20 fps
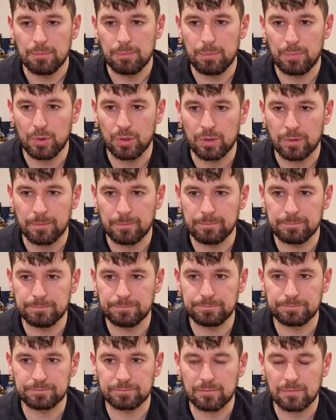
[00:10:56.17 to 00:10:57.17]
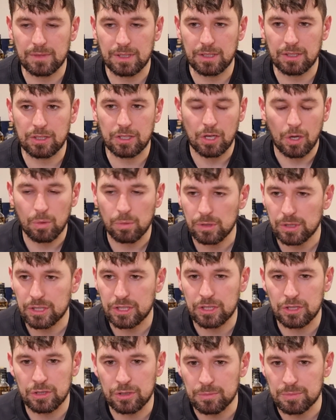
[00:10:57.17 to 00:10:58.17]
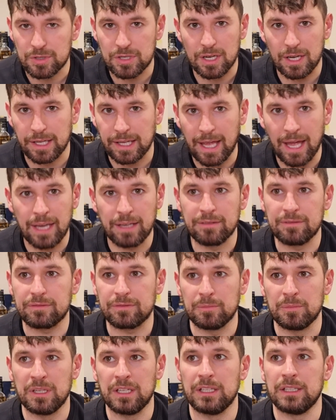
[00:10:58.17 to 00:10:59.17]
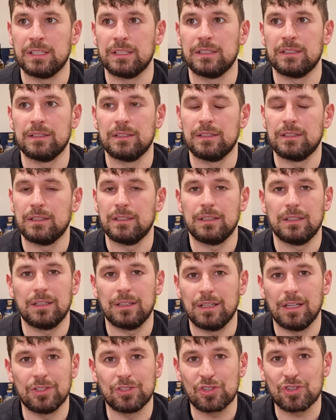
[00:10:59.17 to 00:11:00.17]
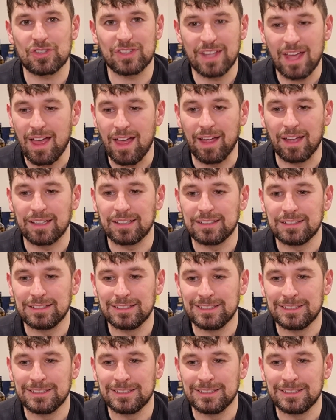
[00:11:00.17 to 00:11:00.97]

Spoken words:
But cola cubes, again, for me, are just there.